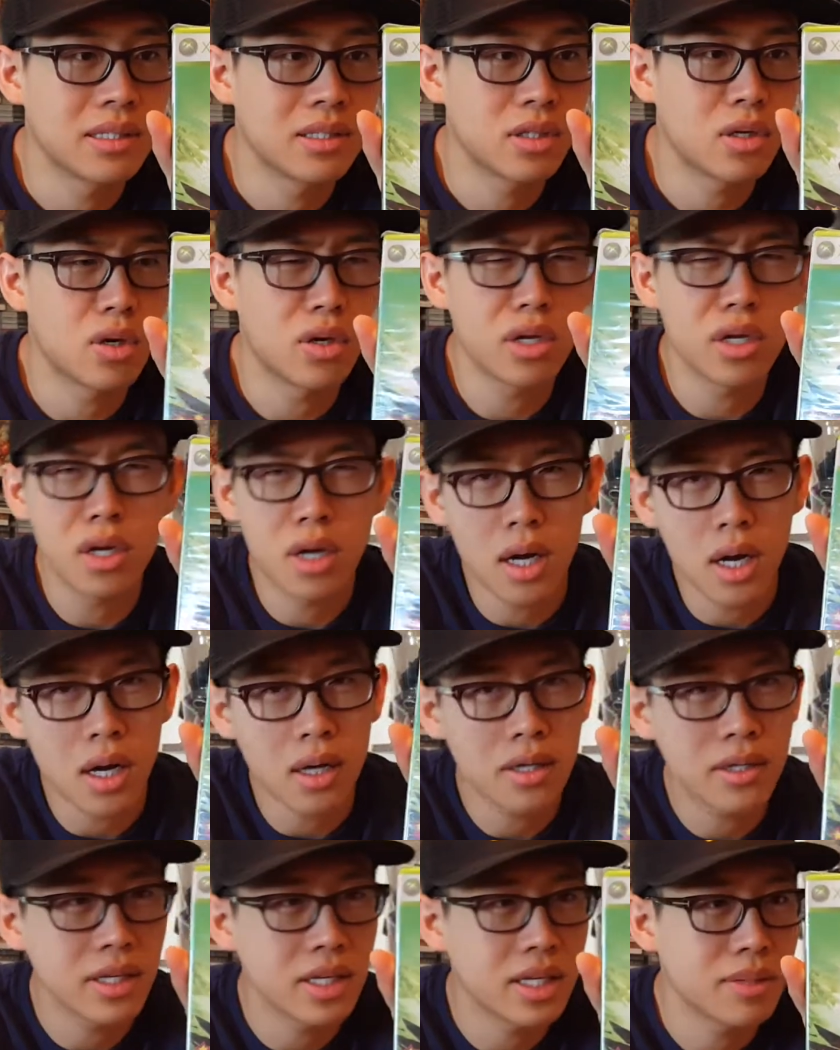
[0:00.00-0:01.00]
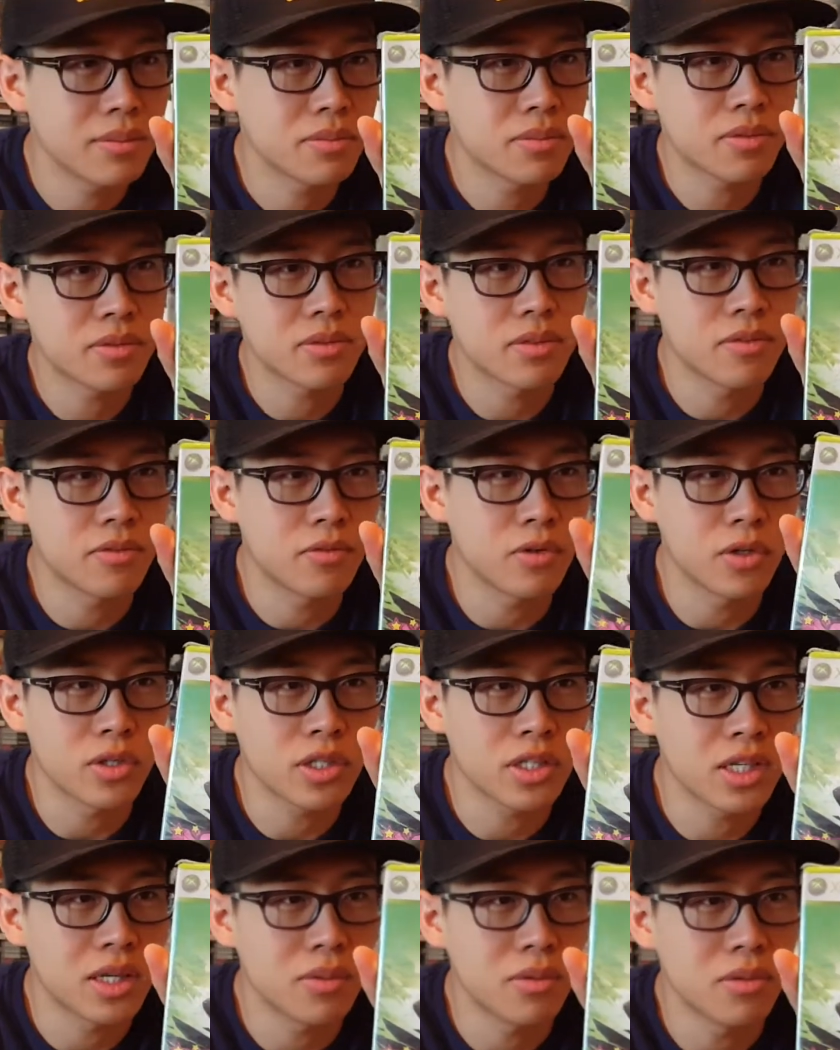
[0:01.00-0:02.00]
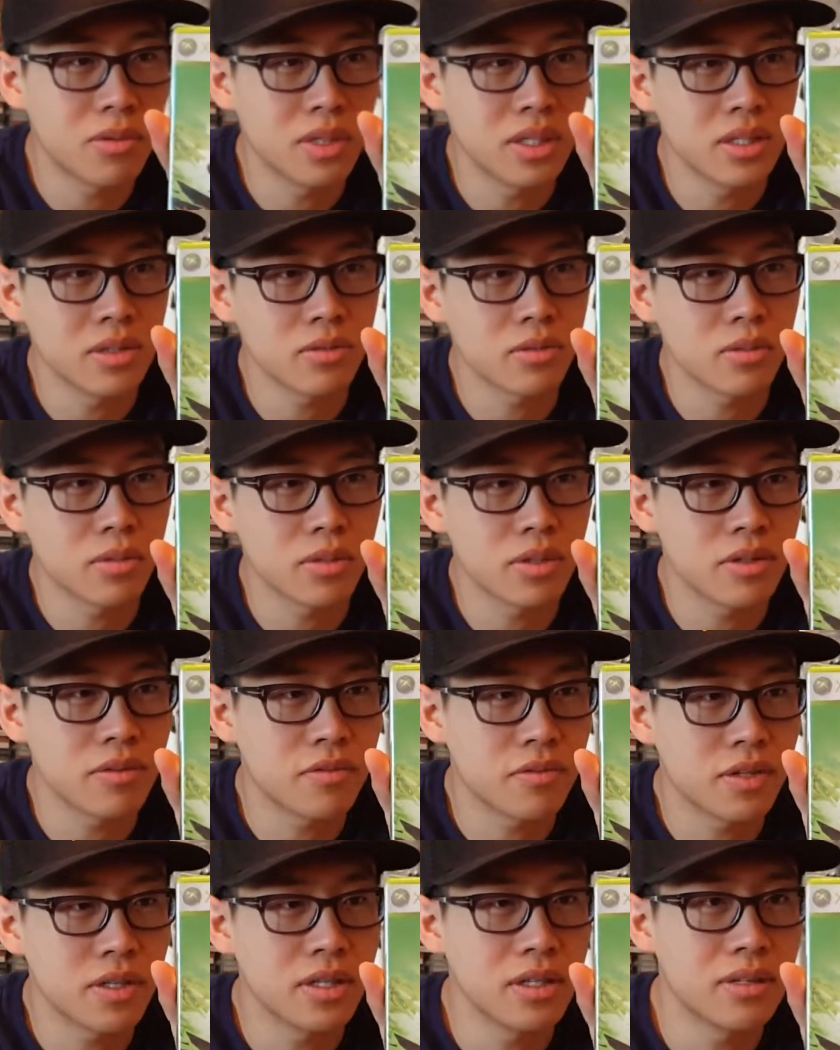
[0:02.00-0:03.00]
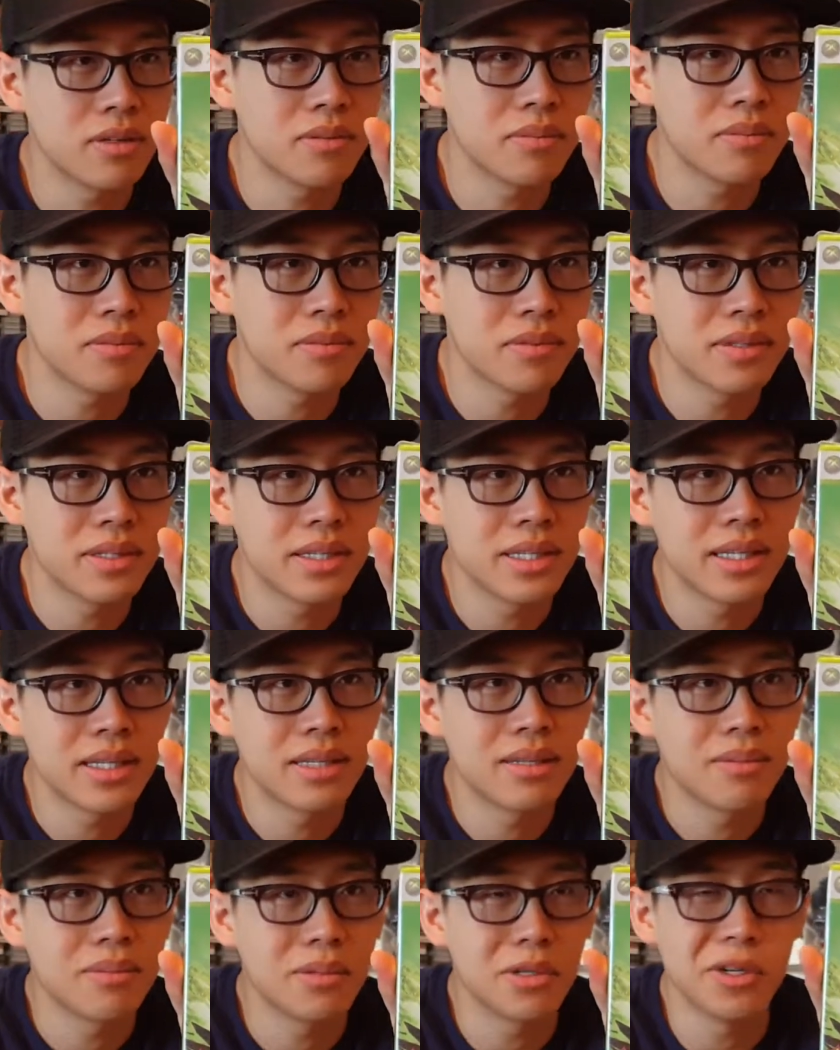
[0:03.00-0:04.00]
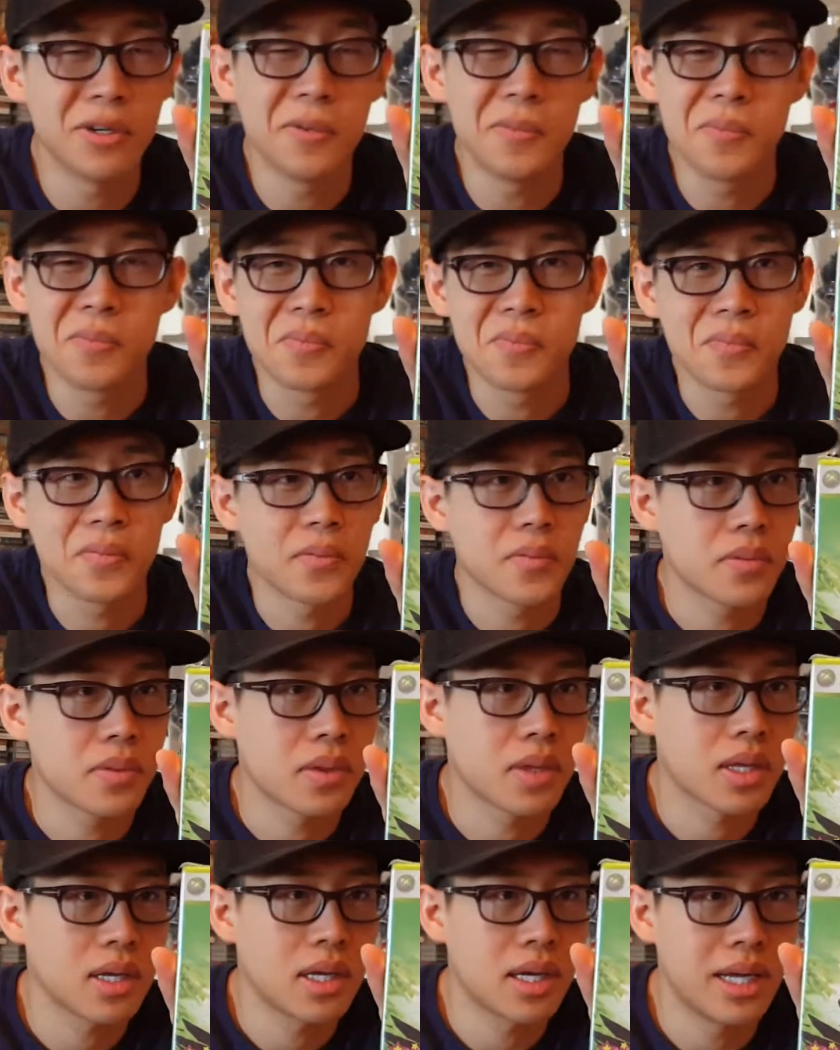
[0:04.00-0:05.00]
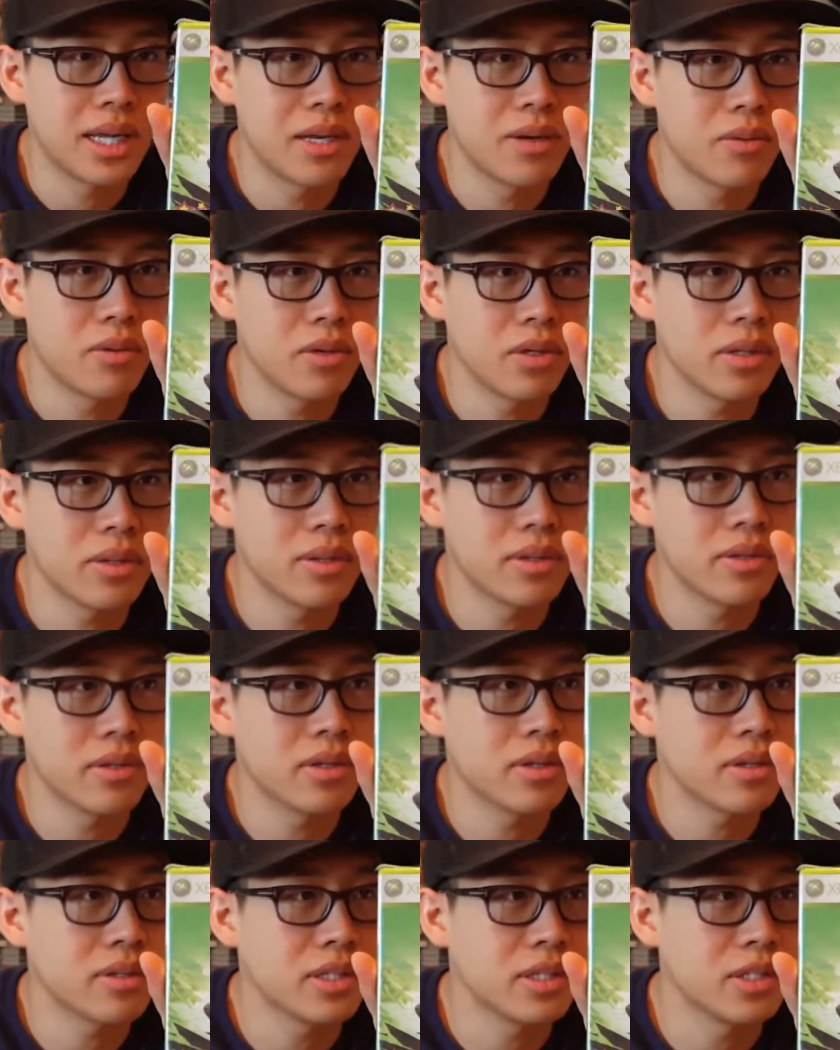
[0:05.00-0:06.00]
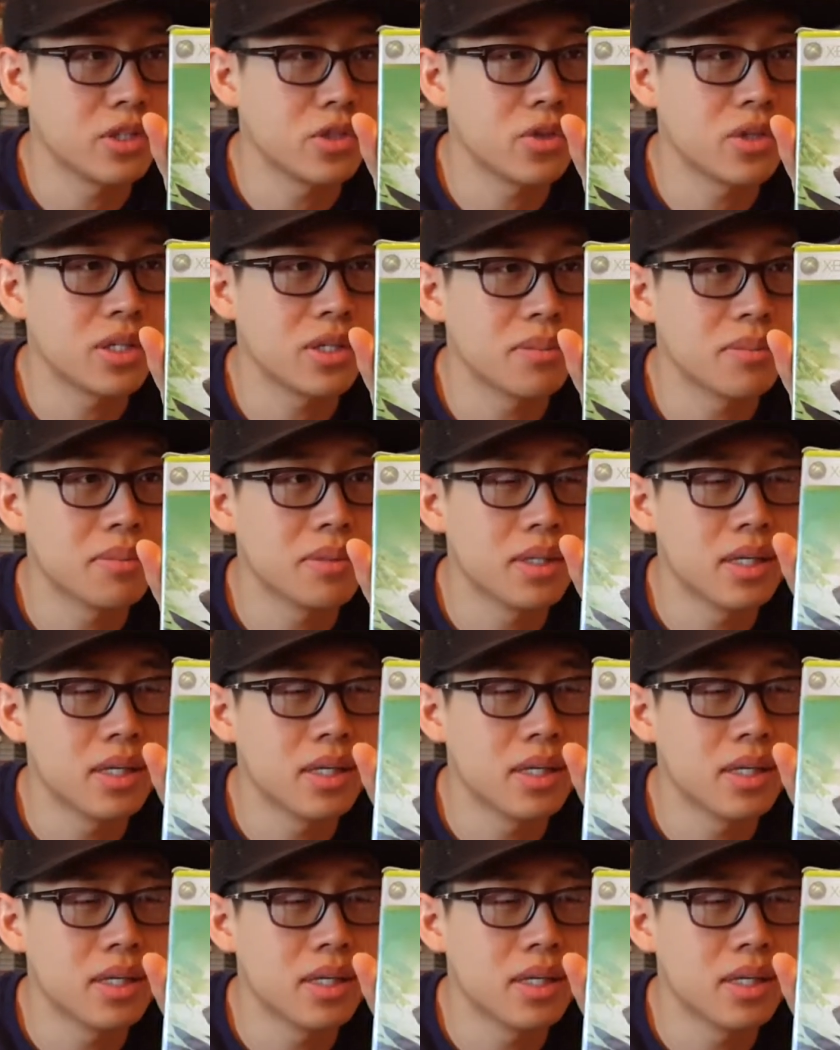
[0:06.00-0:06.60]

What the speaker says: Tony Hawk games, the first couple ones were pretty fun, but I didn't really, enjoy them.